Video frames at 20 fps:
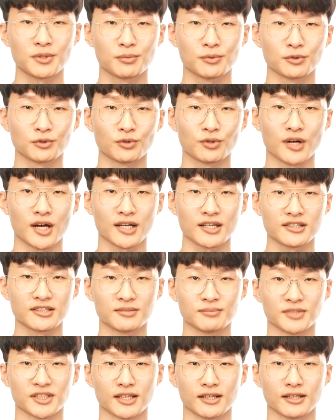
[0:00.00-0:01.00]
Let's take a
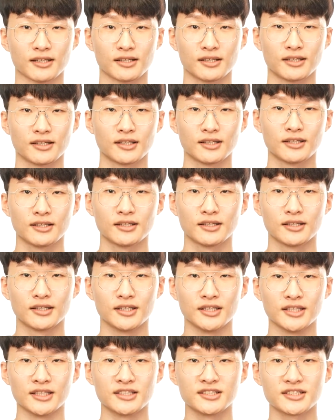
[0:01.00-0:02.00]
look at this
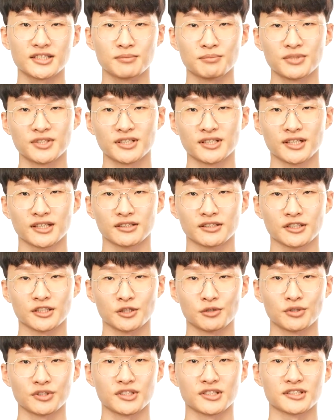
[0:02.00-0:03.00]
image.
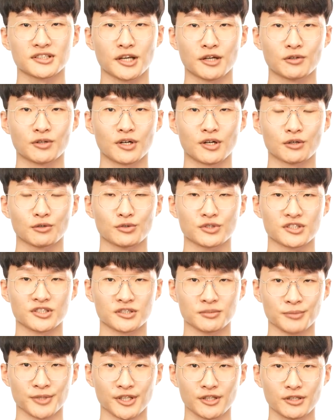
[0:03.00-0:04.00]
Here, the keyword
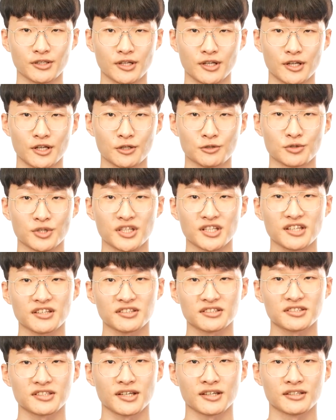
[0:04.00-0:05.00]
example is
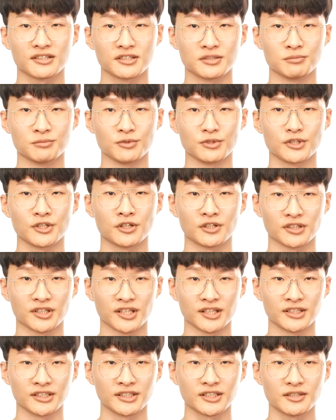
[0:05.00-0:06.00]
used and a
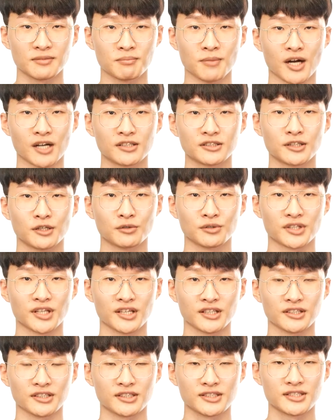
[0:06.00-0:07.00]
markdown tag in
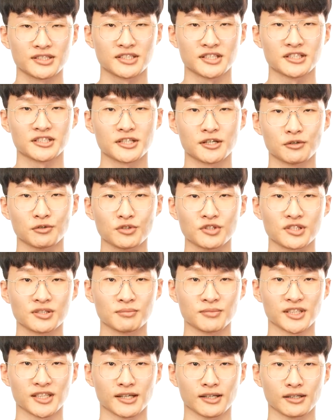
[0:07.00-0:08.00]
JSX form
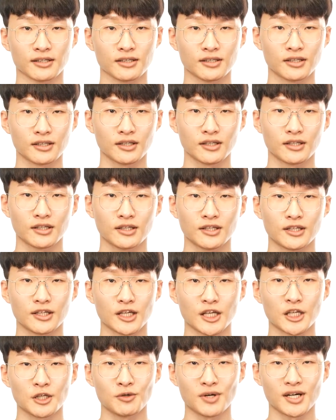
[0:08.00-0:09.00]
is provided.
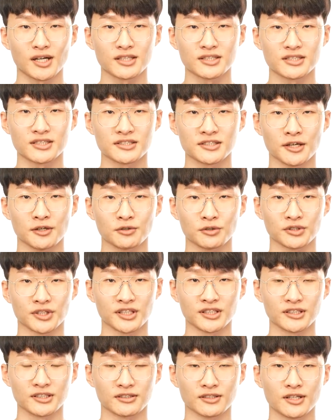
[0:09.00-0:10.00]
If
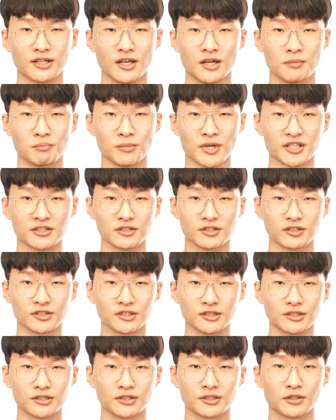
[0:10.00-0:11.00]
tsdoc is
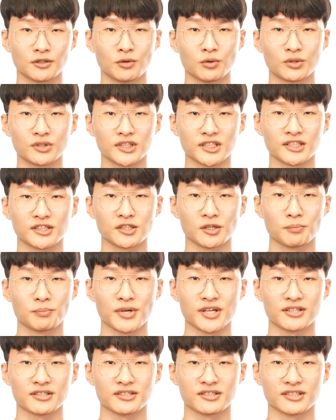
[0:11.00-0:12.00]
written in the method
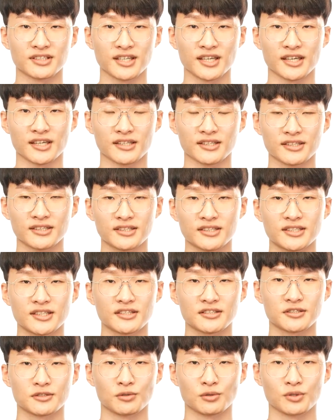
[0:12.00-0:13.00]
or the interface
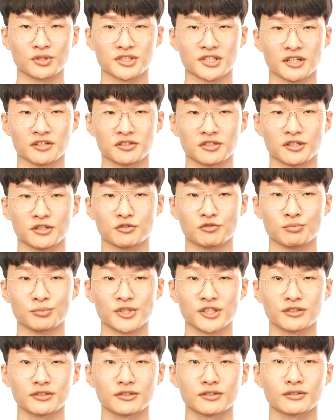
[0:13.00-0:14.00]
that is used
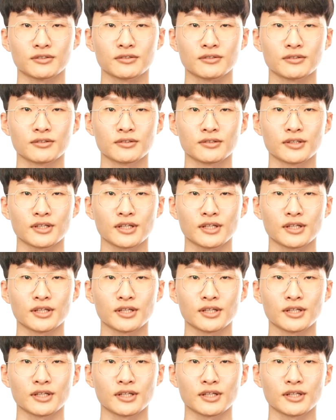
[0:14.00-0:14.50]
like this,